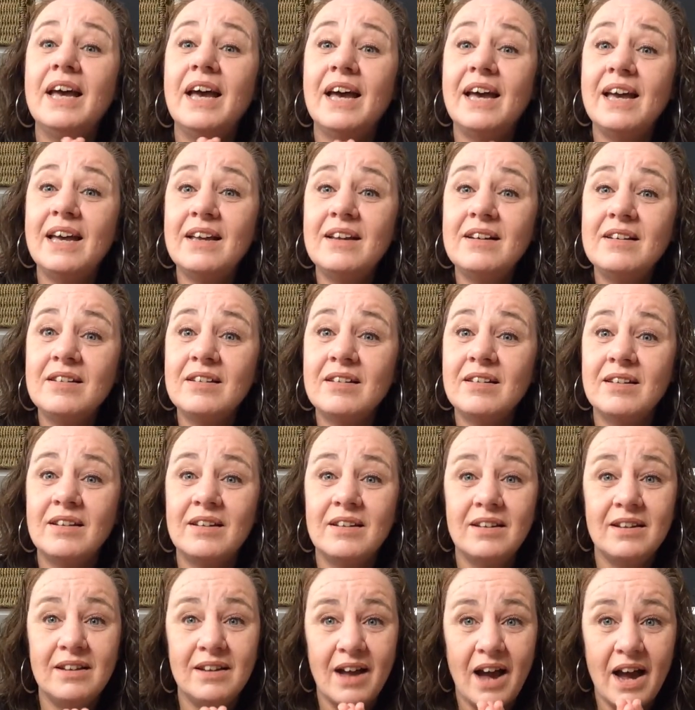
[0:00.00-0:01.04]
and
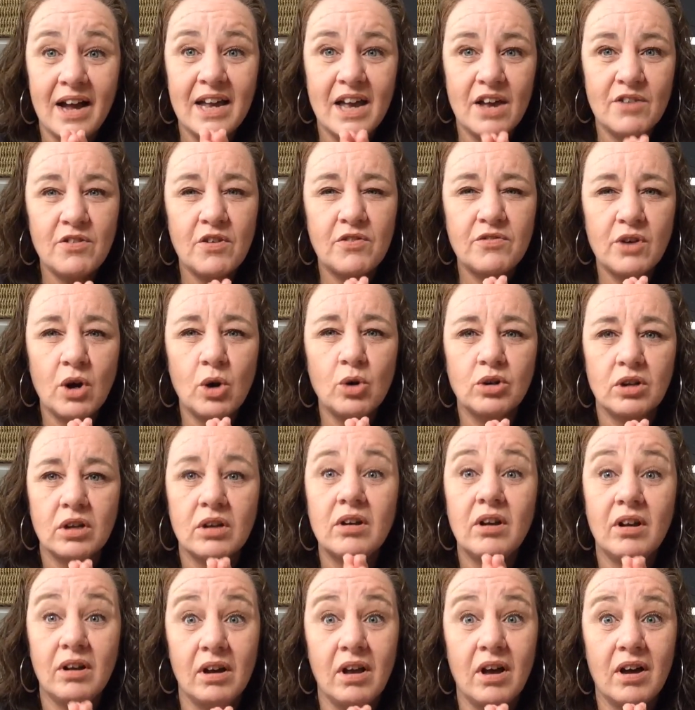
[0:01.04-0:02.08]
I FFO'd
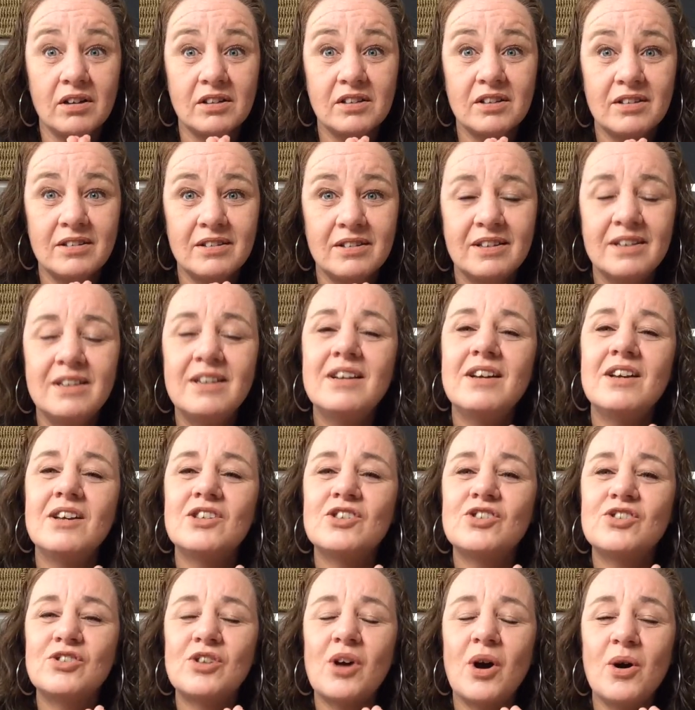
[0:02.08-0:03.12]
a lot.
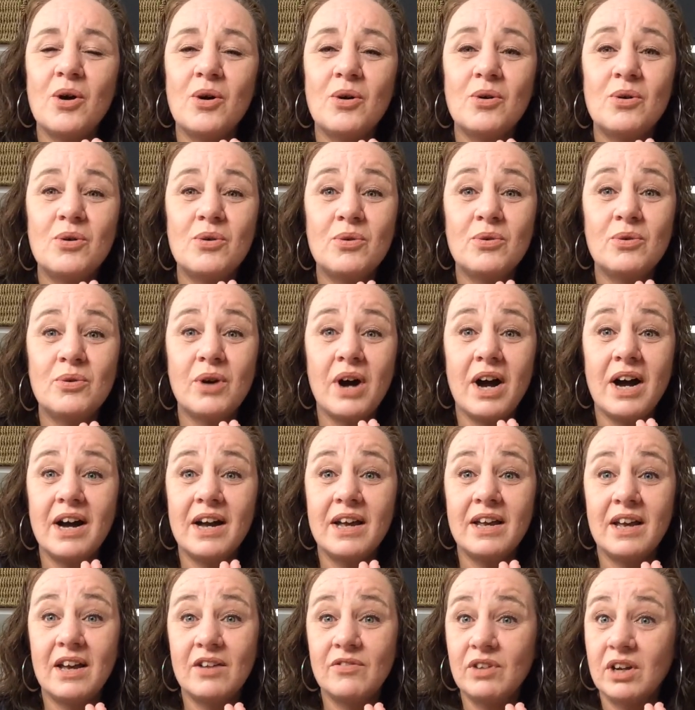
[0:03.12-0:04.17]
So
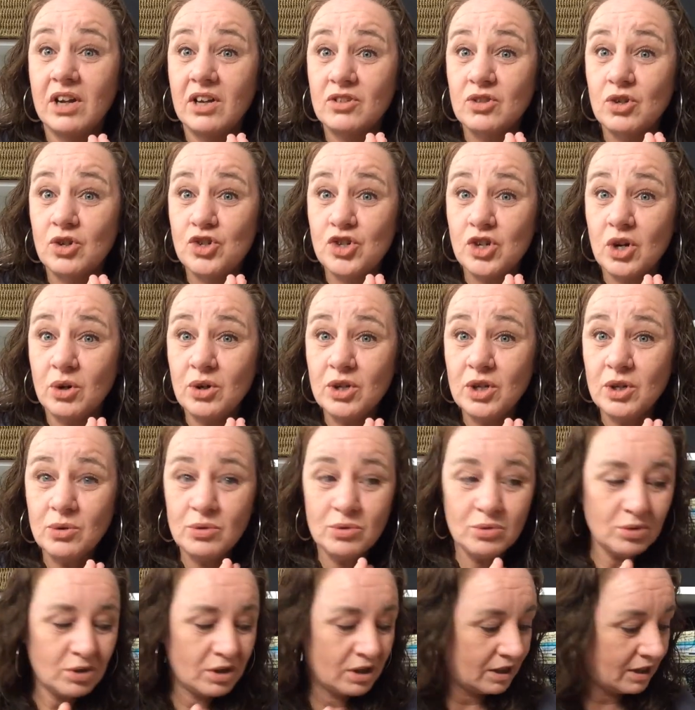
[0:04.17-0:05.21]
I have a lot to show
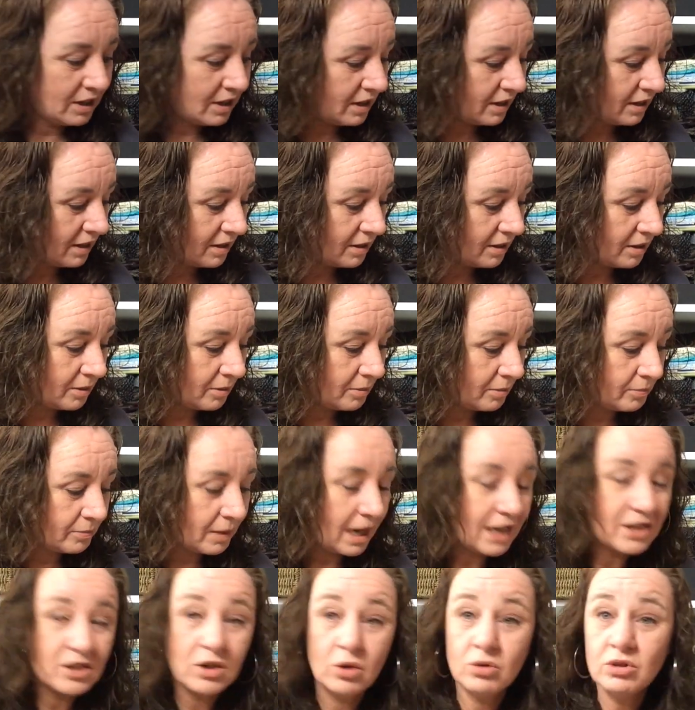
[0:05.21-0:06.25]
you.
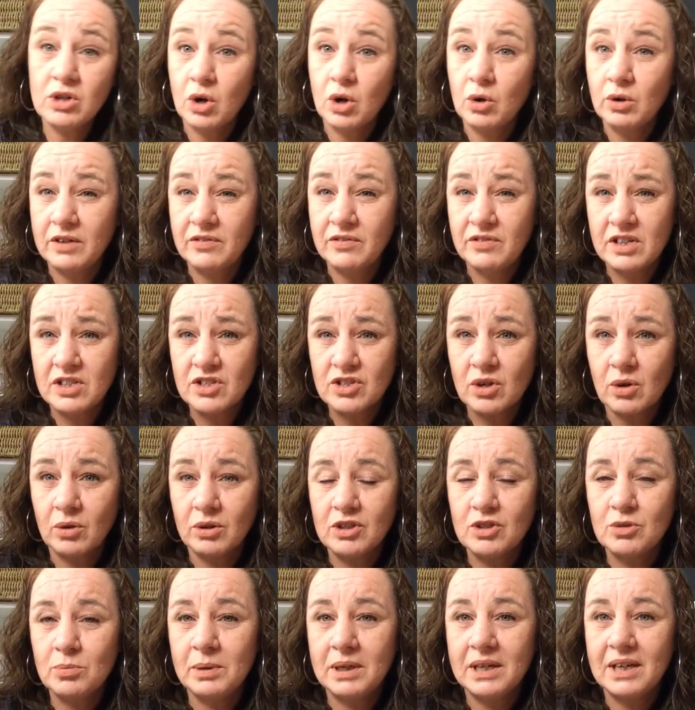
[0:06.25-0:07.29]
I don't know if it's
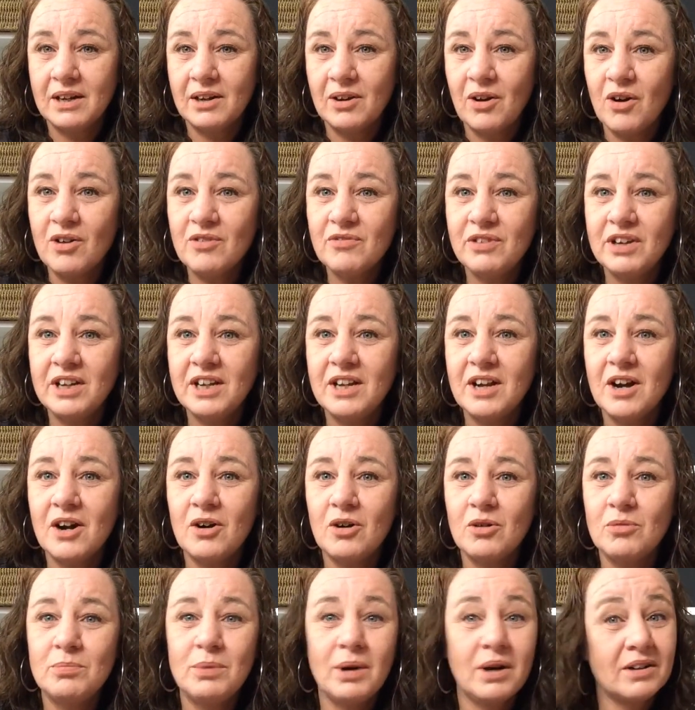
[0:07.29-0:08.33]
going to be a long
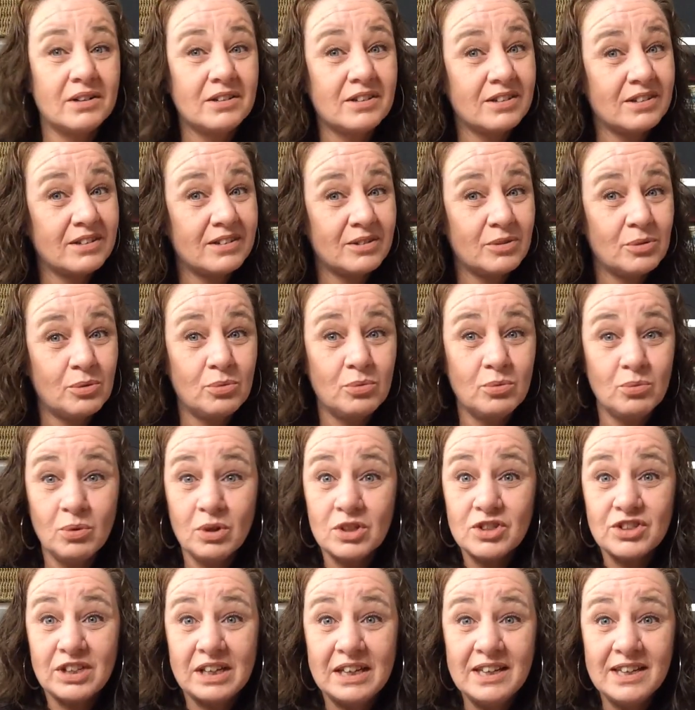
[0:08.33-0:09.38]
video, but we'll
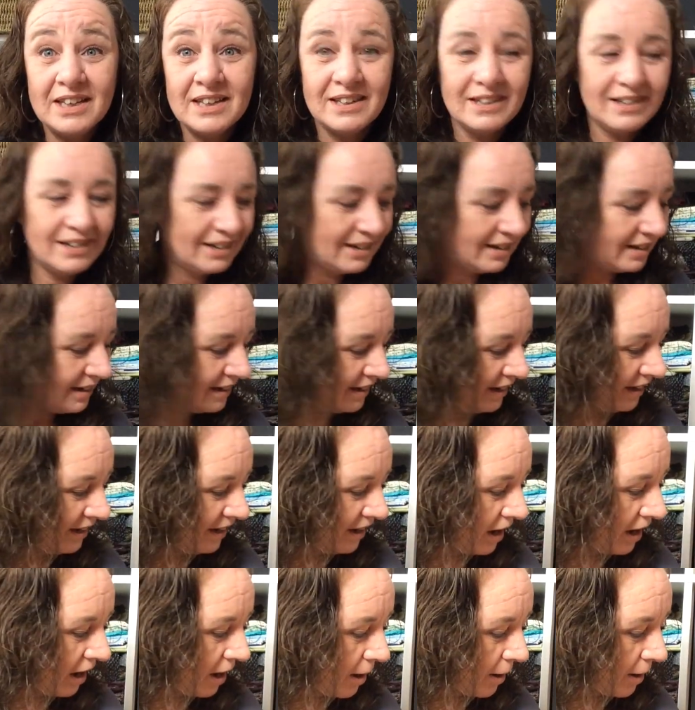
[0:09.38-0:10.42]
see.
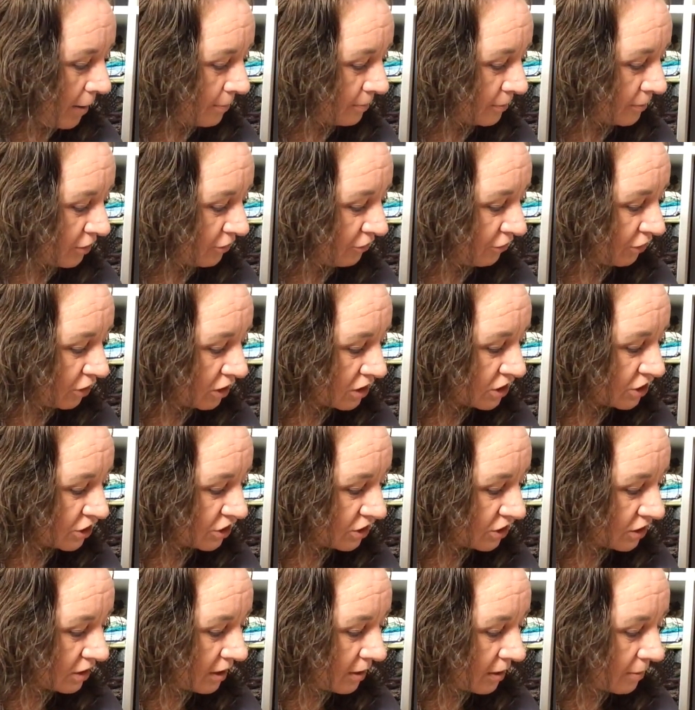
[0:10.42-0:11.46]
The
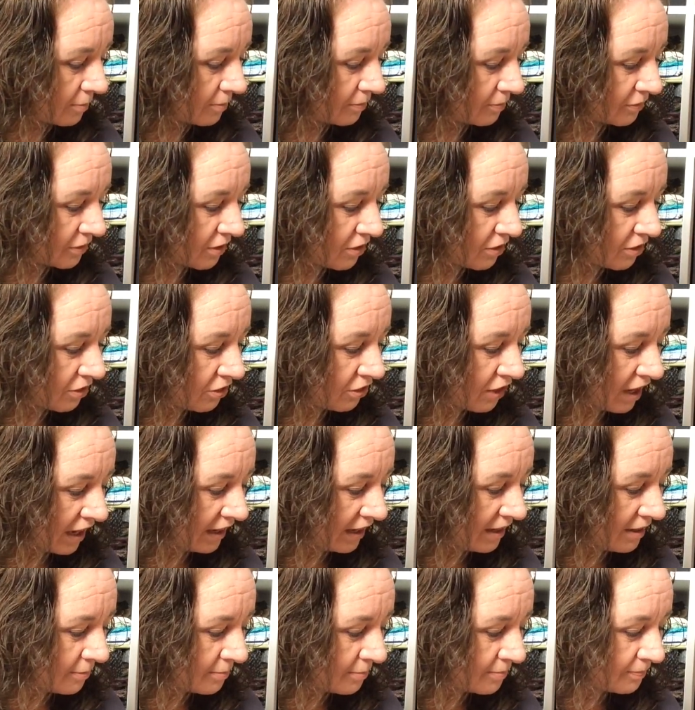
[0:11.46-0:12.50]
first
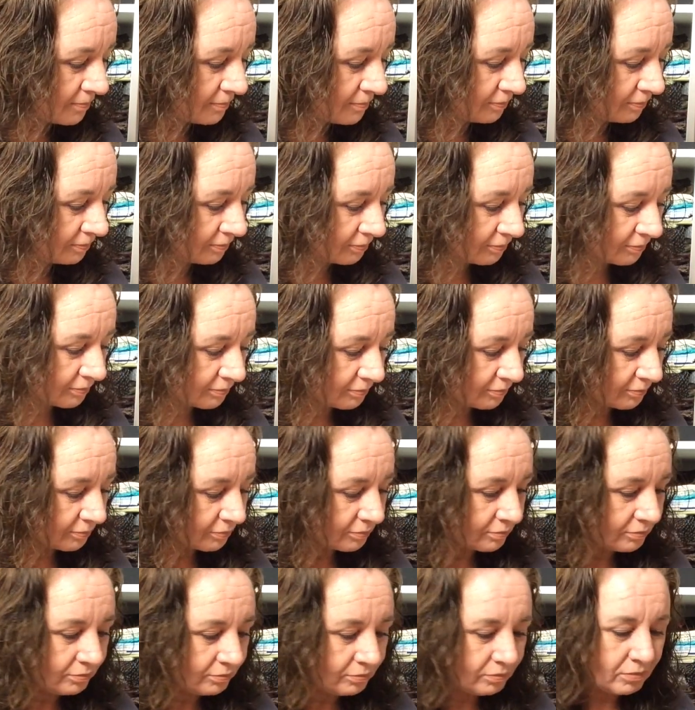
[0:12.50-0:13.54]
thing
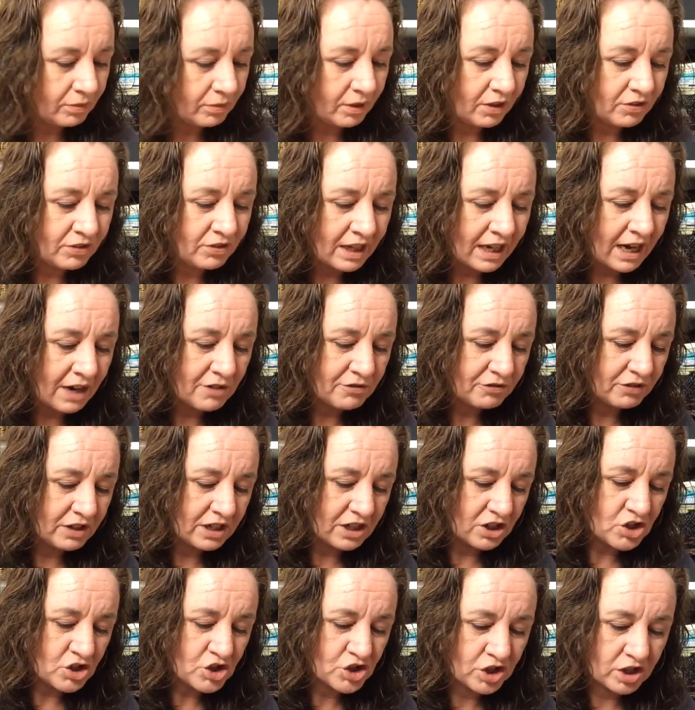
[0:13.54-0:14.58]
that I
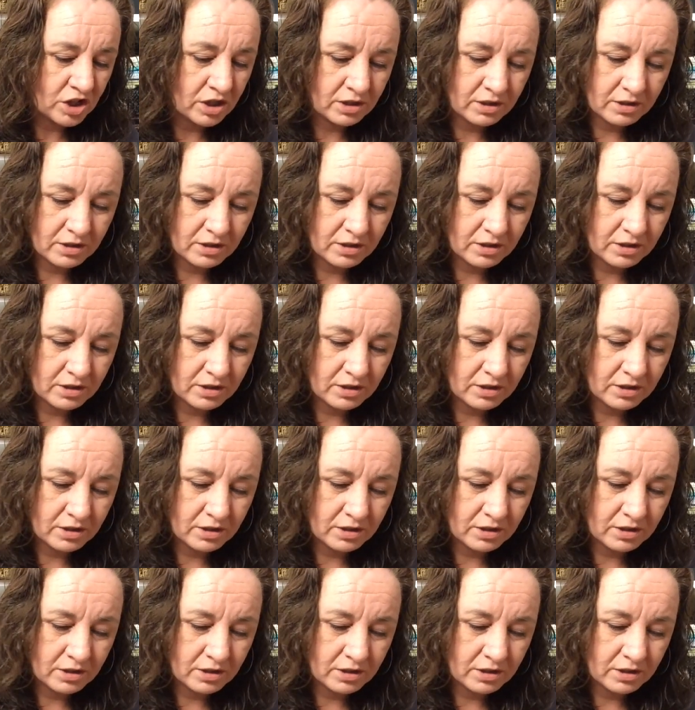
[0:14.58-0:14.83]
finished